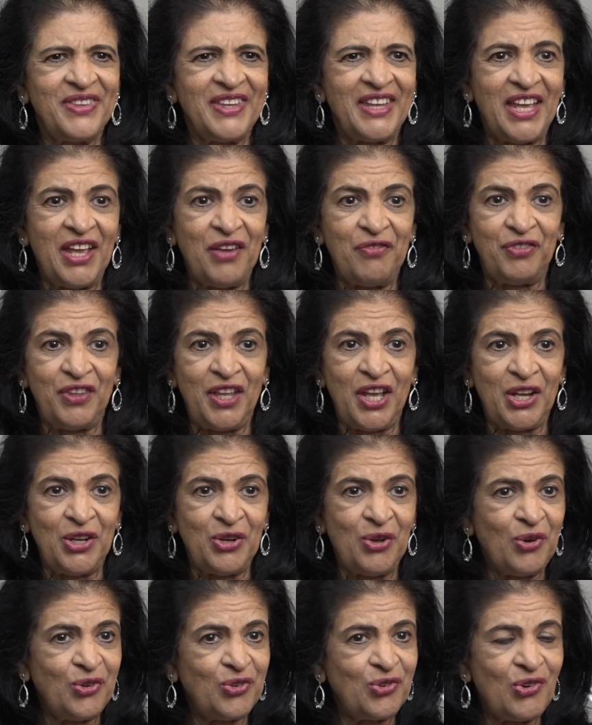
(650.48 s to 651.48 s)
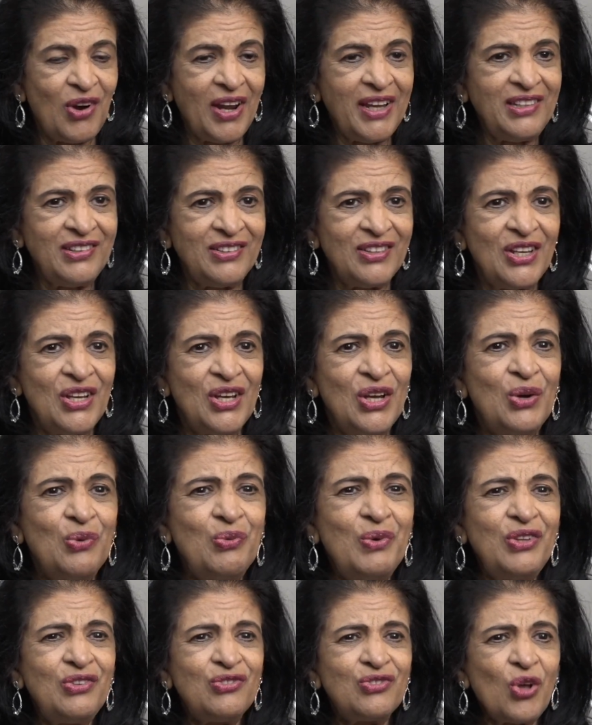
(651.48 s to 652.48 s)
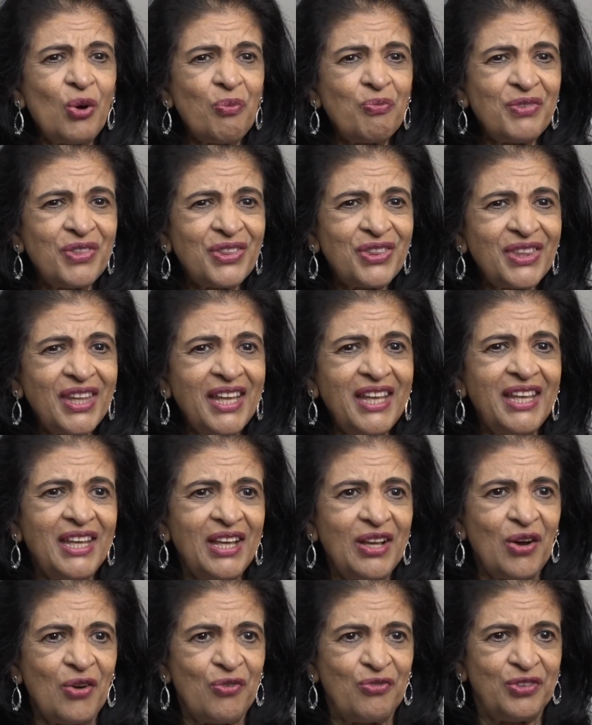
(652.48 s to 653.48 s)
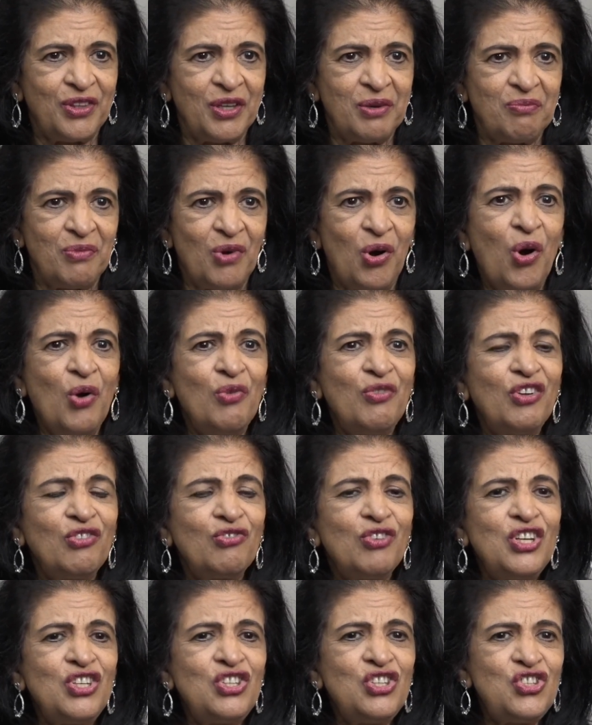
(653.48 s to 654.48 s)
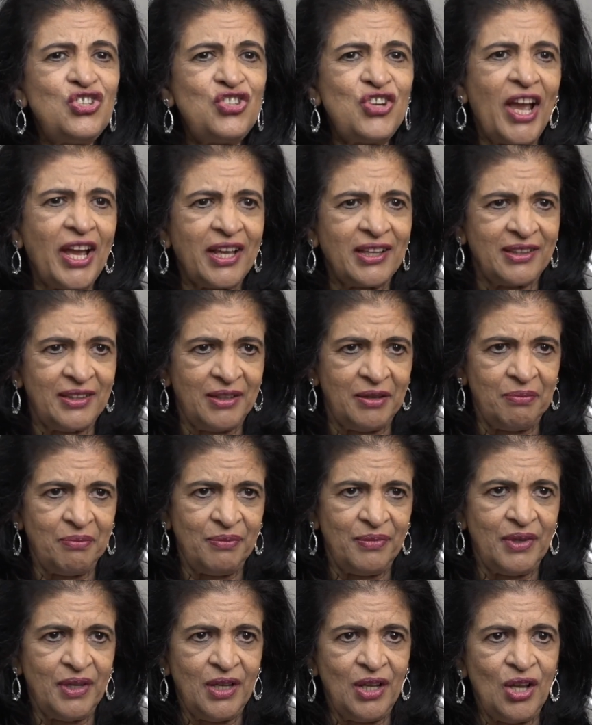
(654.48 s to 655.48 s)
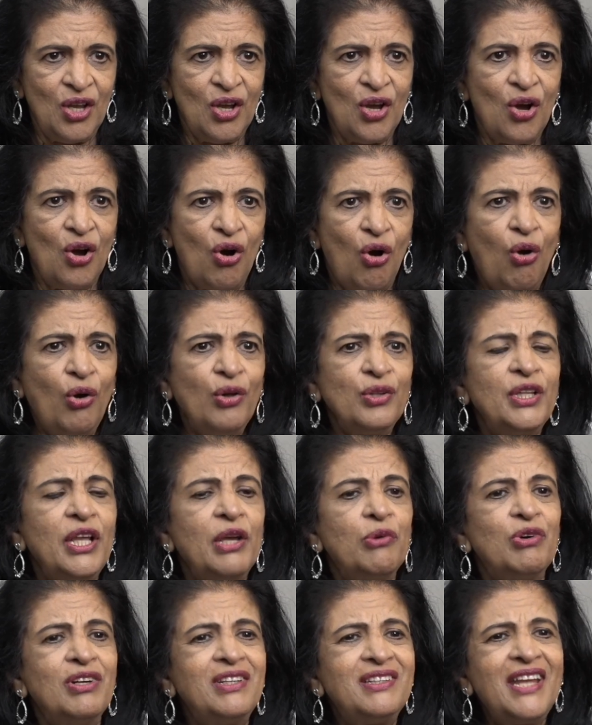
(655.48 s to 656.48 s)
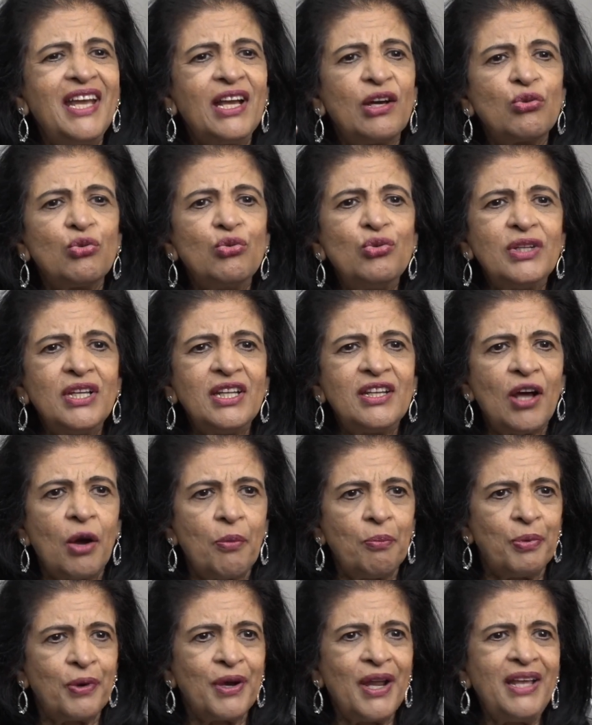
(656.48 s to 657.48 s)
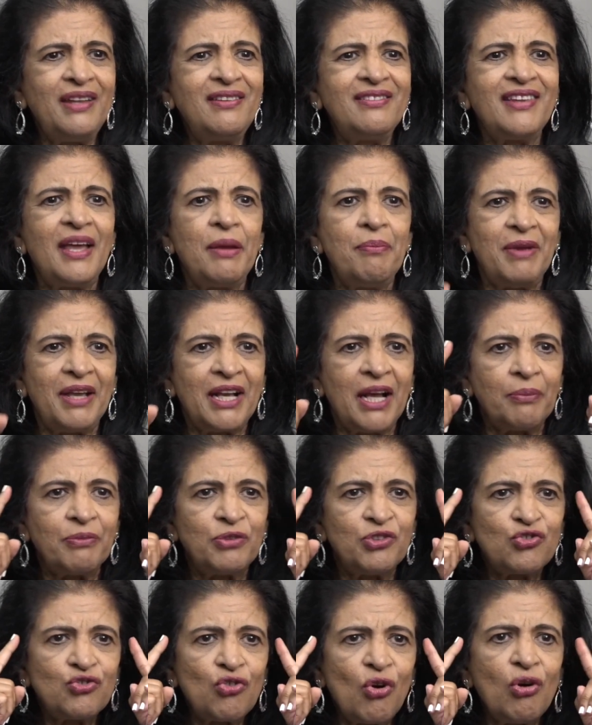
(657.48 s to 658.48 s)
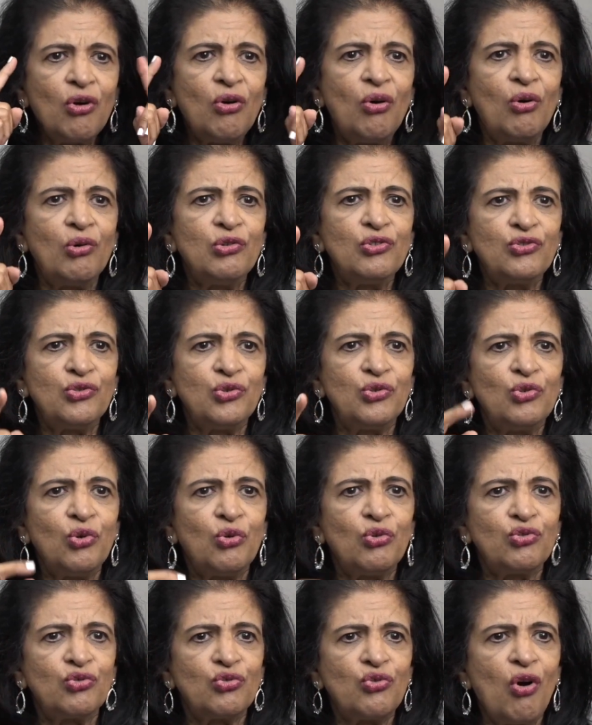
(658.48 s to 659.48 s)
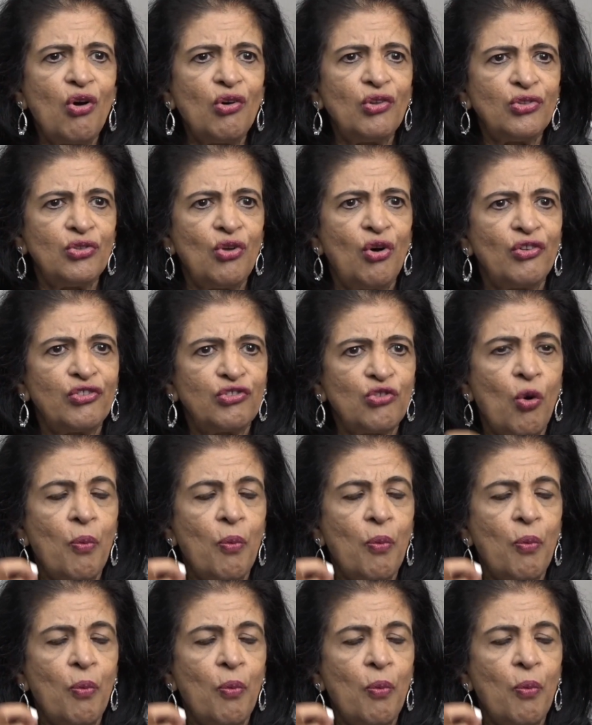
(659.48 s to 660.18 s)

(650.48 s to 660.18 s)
If they are not right, we stop thinking of them, or we reject them, or they will take root in our brains and become strongholds to those wrong thoughts or